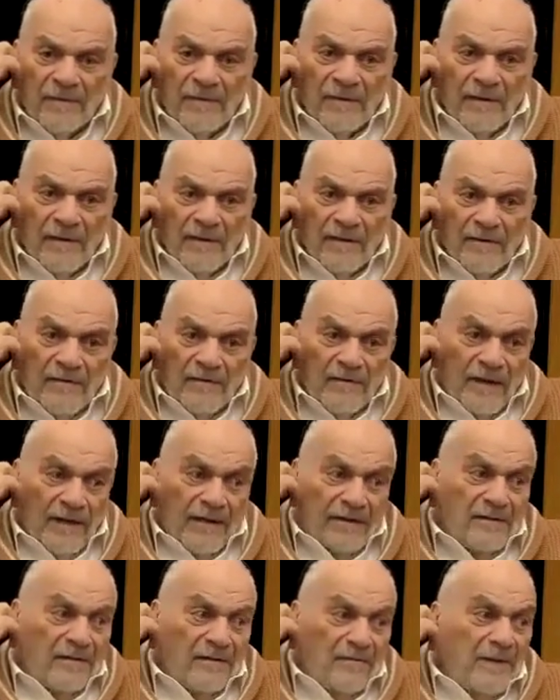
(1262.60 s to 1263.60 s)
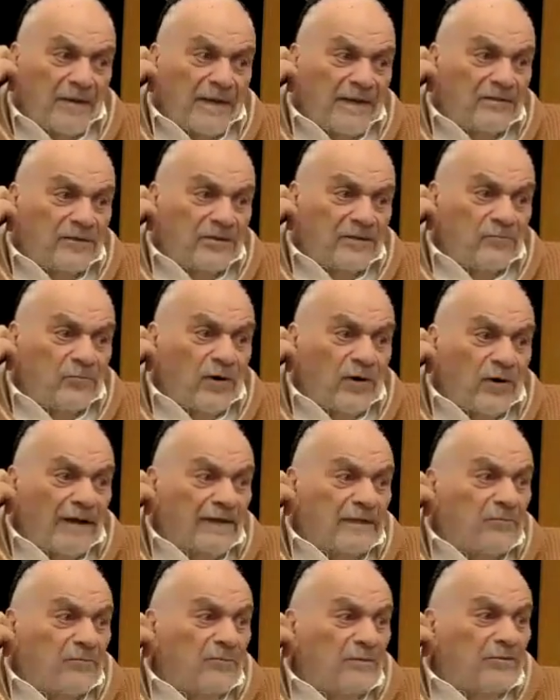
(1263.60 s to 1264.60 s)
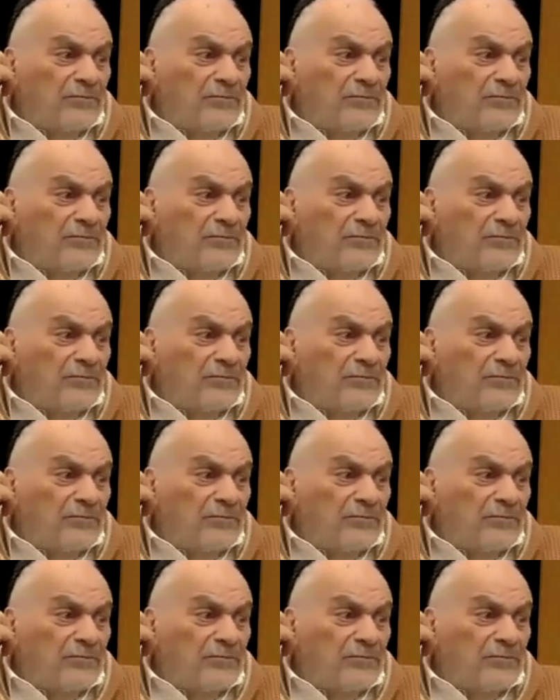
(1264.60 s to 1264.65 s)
And you can't imagine why it would